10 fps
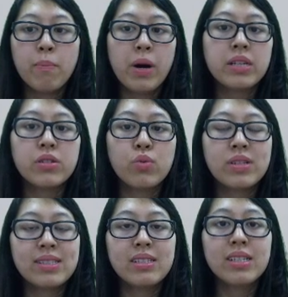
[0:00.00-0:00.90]
But we
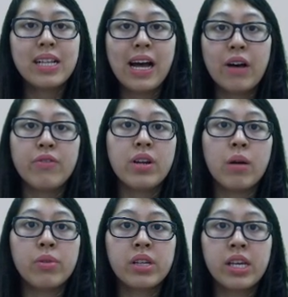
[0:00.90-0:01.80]
still have an
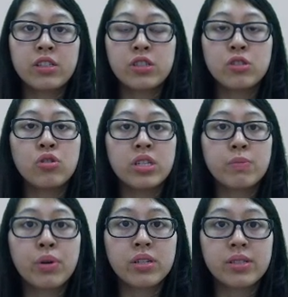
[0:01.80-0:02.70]
obligation to this
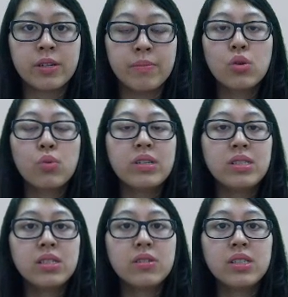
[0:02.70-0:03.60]
person. So we
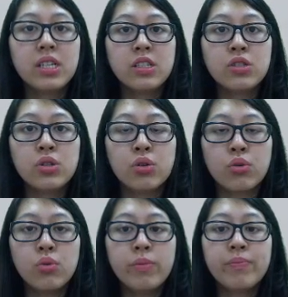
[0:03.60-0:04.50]
still need
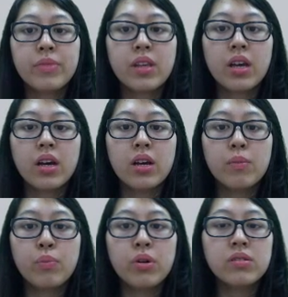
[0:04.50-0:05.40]
to
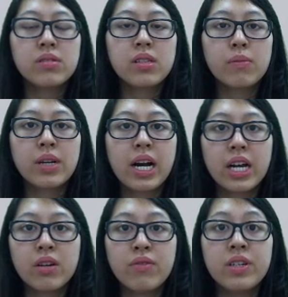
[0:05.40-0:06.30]
put some
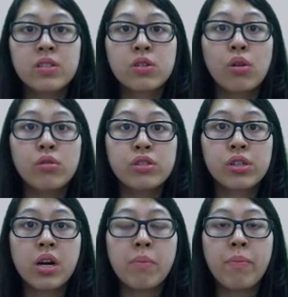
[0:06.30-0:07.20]
kind of
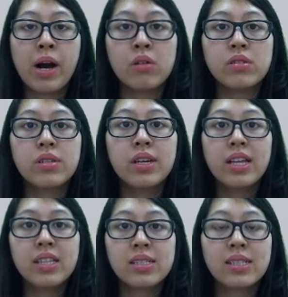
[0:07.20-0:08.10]
disclosure about
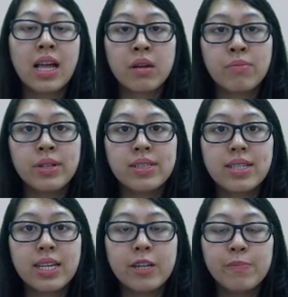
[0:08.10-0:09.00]
this
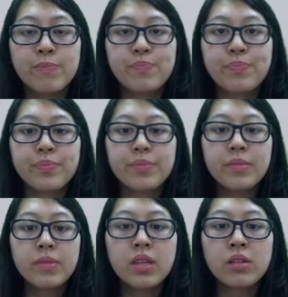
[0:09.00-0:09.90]
liability.
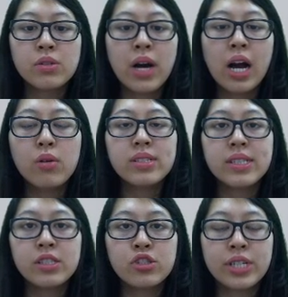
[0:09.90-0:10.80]
So how is
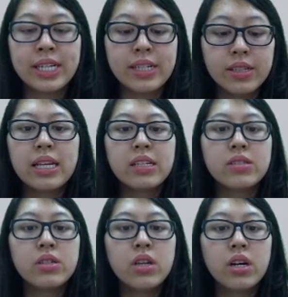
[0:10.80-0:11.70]
this treated? It is
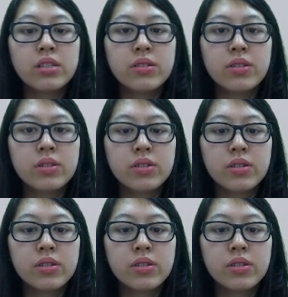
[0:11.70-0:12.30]
not